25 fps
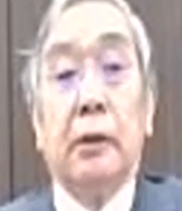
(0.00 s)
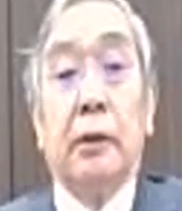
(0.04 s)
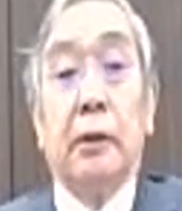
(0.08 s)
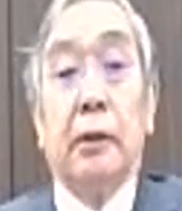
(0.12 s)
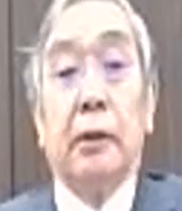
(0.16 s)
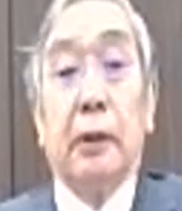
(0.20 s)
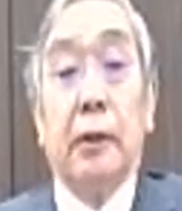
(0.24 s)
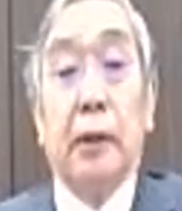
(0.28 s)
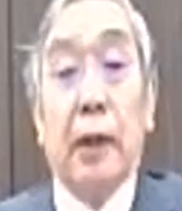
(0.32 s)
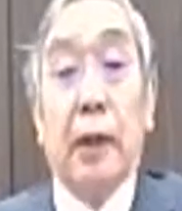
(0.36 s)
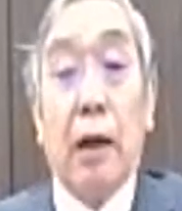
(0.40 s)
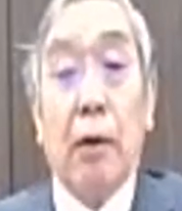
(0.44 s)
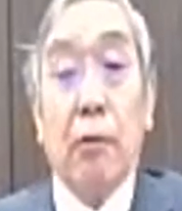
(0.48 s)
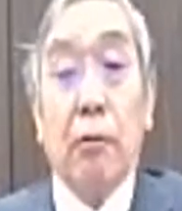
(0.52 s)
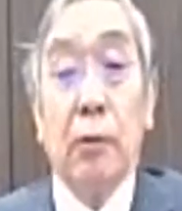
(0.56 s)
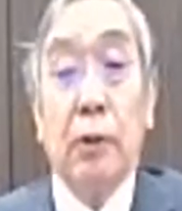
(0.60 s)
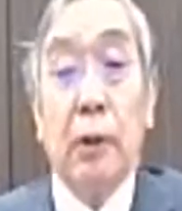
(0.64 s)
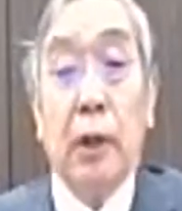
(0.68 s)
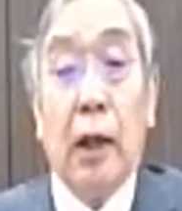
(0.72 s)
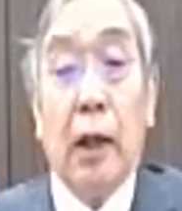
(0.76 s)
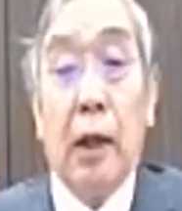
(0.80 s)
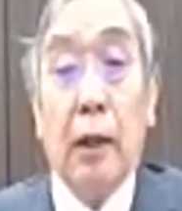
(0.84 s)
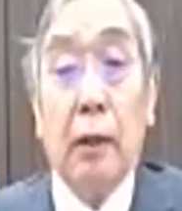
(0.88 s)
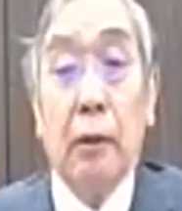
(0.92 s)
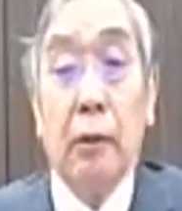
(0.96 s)
the
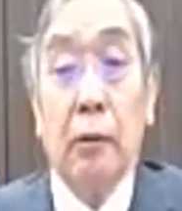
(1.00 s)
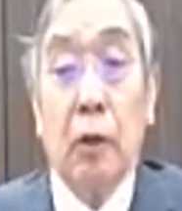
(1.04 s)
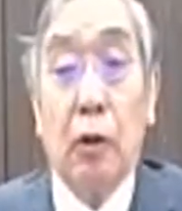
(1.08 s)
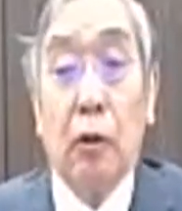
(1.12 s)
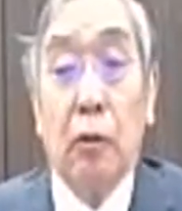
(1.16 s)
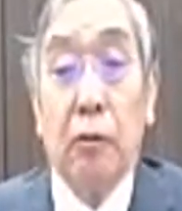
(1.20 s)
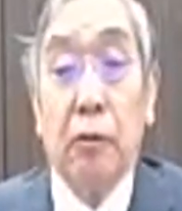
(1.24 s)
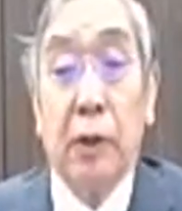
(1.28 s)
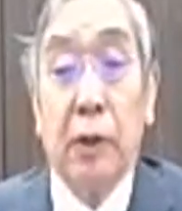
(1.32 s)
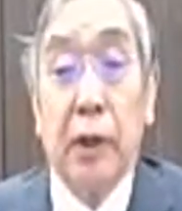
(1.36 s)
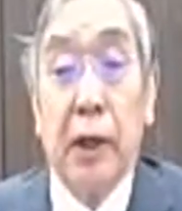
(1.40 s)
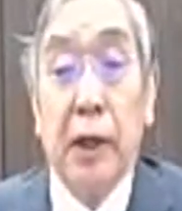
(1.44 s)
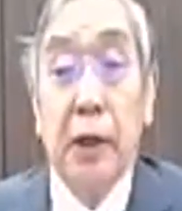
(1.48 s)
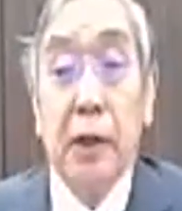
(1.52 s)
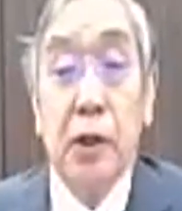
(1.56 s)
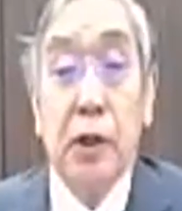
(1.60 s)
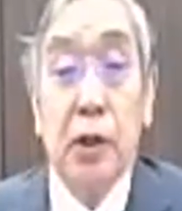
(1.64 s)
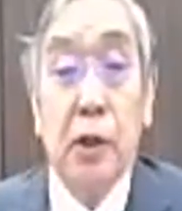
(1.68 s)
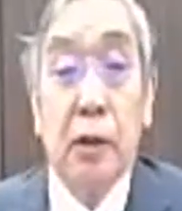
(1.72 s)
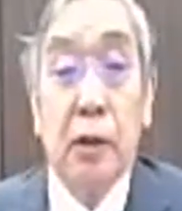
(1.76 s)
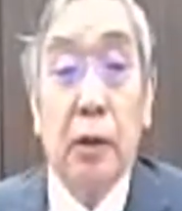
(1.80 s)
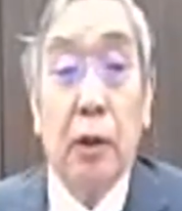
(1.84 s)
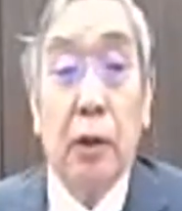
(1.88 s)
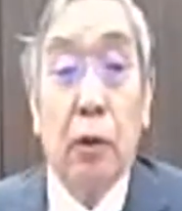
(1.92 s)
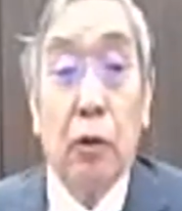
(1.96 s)
downturn of the
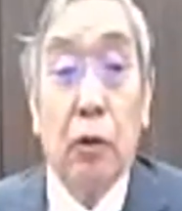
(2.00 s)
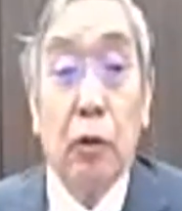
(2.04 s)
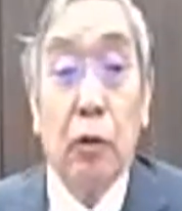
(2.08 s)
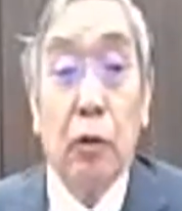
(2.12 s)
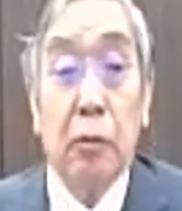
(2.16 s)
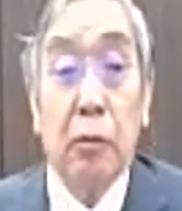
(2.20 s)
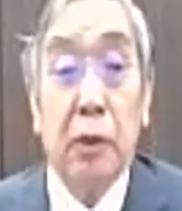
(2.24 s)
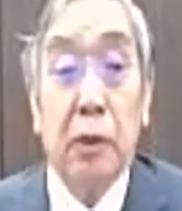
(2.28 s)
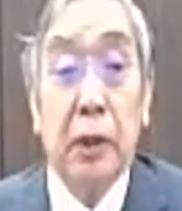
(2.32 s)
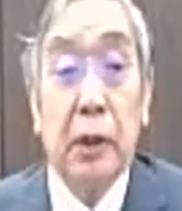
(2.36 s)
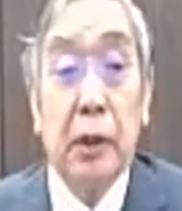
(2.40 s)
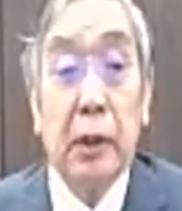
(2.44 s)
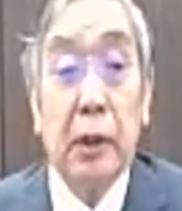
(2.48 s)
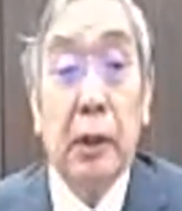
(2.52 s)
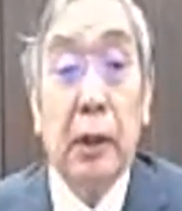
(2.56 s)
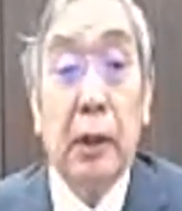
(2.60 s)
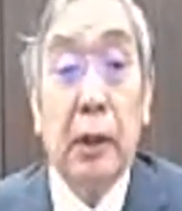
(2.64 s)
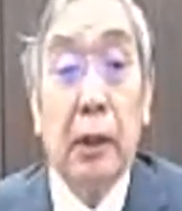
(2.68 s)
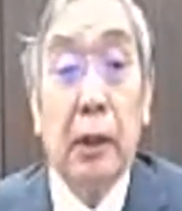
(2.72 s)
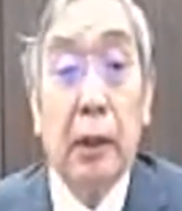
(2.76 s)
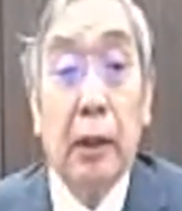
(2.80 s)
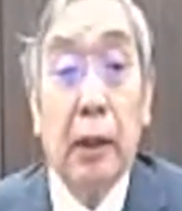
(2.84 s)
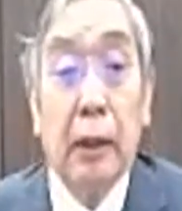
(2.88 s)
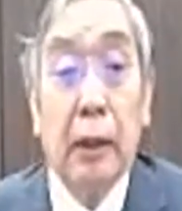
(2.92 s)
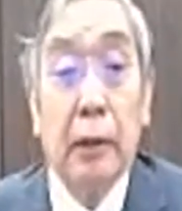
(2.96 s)
Asian economy
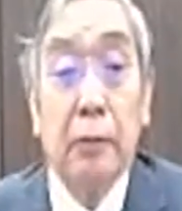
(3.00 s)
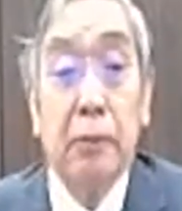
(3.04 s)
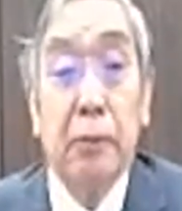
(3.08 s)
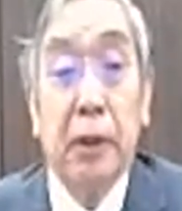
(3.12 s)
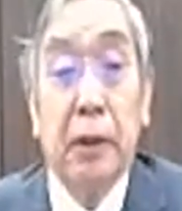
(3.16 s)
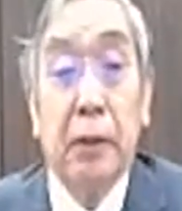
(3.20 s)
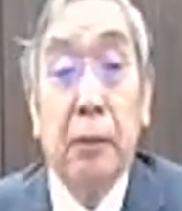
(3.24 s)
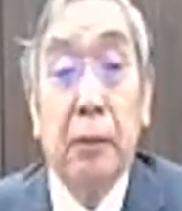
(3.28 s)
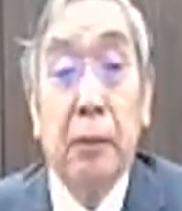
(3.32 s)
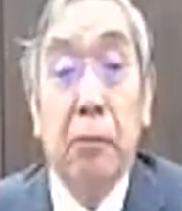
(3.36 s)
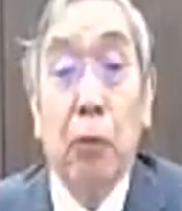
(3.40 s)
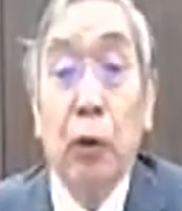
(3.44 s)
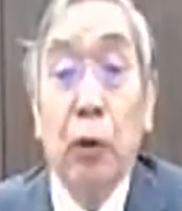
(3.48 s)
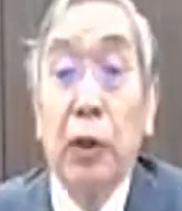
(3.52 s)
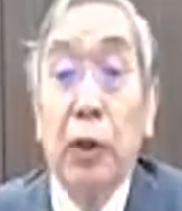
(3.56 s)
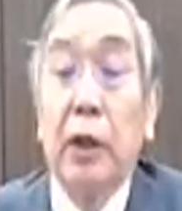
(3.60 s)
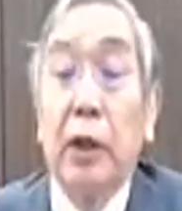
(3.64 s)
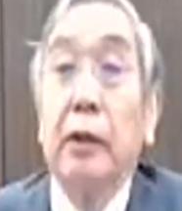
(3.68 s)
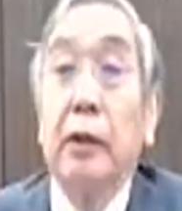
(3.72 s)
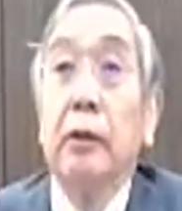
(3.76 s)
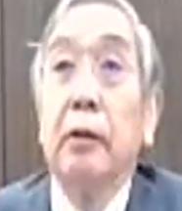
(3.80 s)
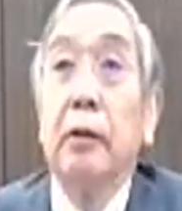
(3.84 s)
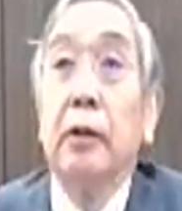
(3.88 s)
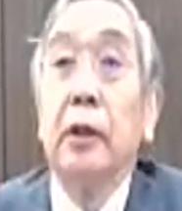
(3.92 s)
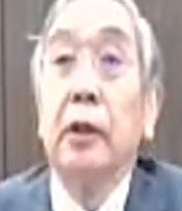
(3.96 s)
has been
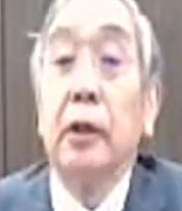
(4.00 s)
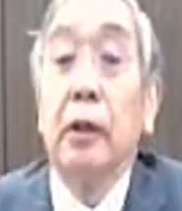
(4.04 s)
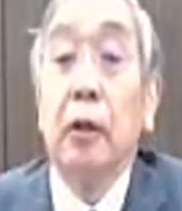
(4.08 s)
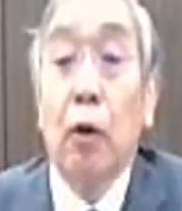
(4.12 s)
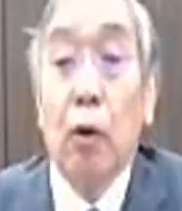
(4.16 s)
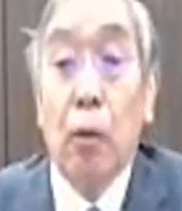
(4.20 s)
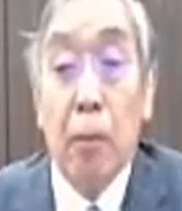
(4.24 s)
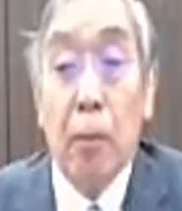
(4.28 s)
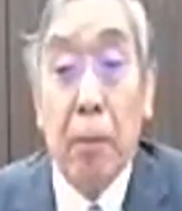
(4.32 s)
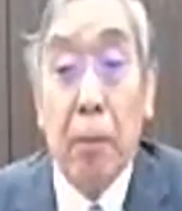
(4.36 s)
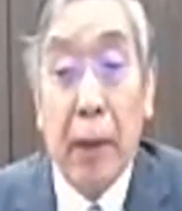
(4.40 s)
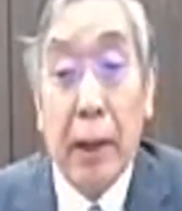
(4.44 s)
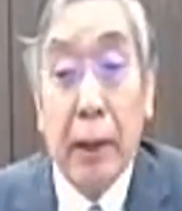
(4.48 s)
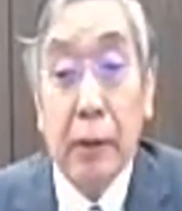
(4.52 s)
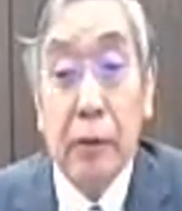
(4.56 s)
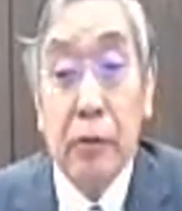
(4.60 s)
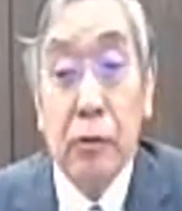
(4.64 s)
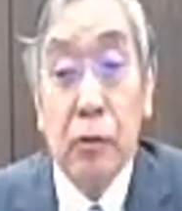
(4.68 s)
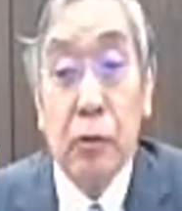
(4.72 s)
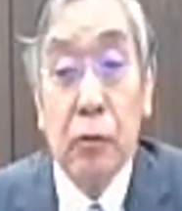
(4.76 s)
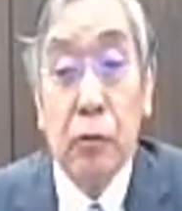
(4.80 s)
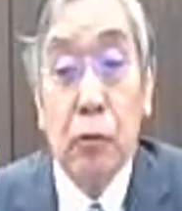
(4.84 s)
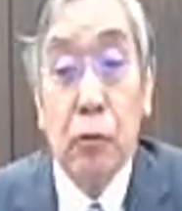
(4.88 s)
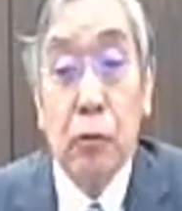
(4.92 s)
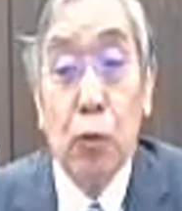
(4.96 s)
moderate in
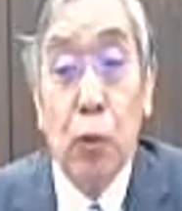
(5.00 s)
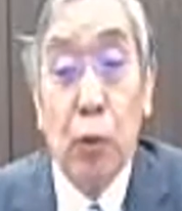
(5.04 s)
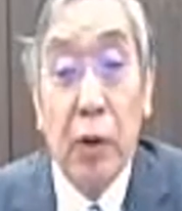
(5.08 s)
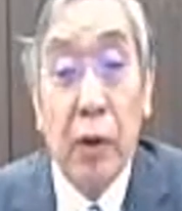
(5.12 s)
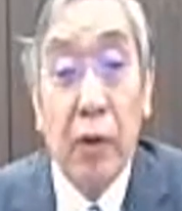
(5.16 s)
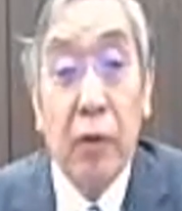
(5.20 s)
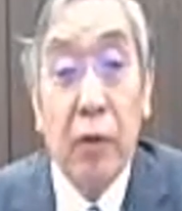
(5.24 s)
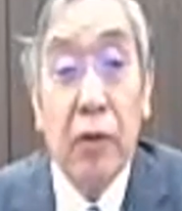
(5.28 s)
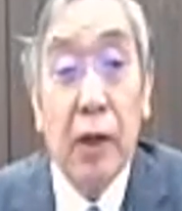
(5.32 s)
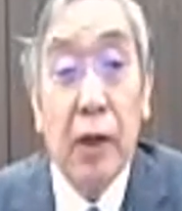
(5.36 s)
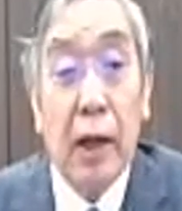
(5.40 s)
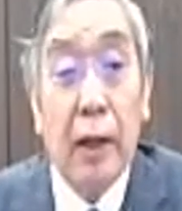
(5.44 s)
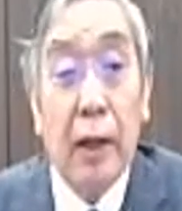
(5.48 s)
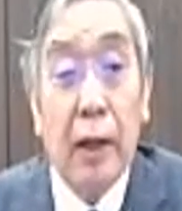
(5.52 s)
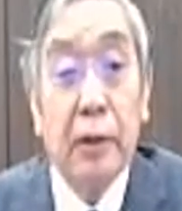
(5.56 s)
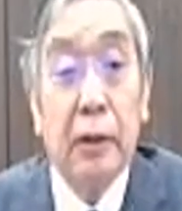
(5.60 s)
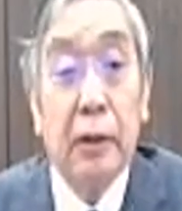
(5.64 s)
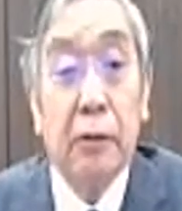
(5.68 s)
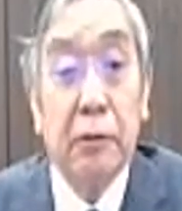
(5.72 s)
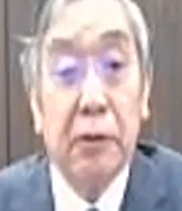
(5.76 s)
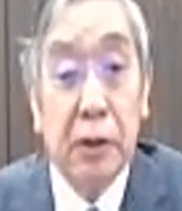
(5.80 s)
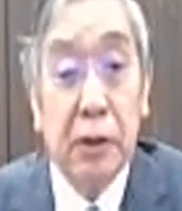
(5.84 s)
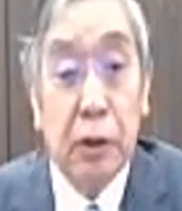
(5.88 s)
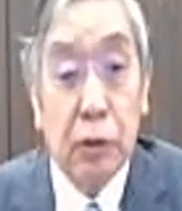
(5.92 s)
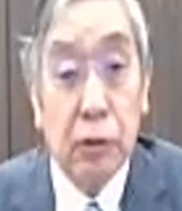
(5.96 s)
comparison with
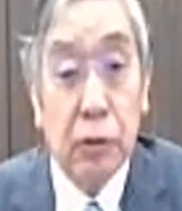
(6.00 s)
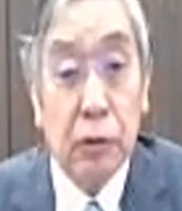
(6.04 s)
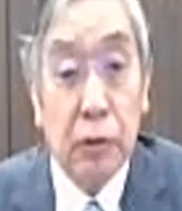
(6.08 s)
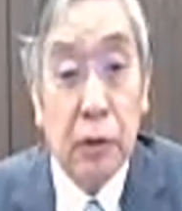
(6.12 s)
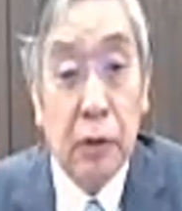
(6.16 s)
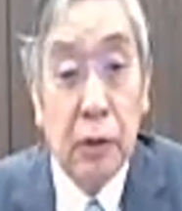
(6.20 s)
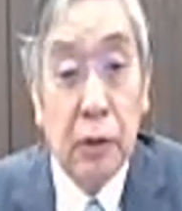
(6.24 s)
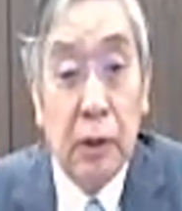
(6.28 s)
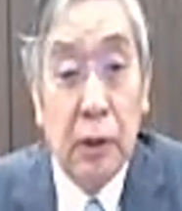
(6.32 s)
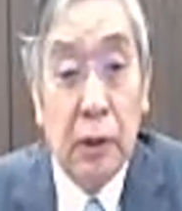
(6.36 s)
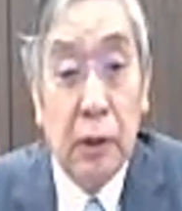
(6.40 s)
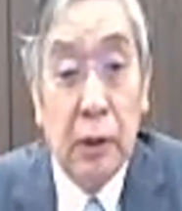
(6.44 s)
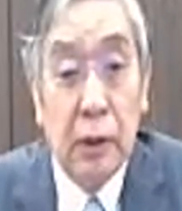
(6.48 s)
other regions.